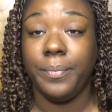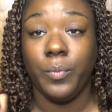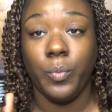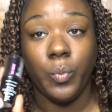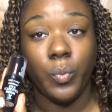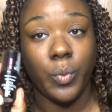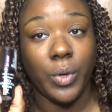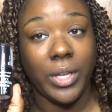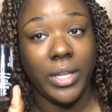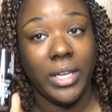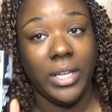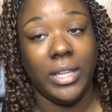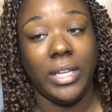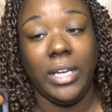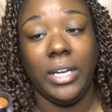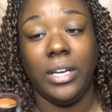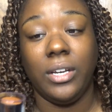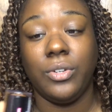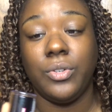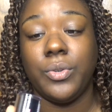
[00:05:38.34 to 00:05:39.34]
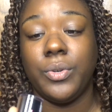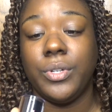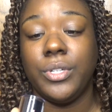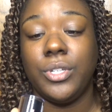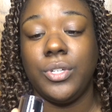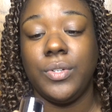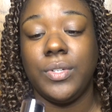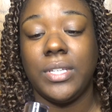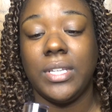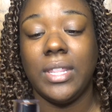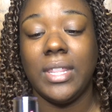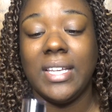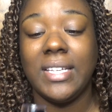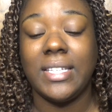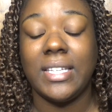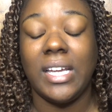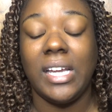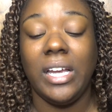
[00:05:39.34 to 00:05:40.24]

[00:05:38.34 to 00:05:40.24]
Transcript: really leaning towards using this,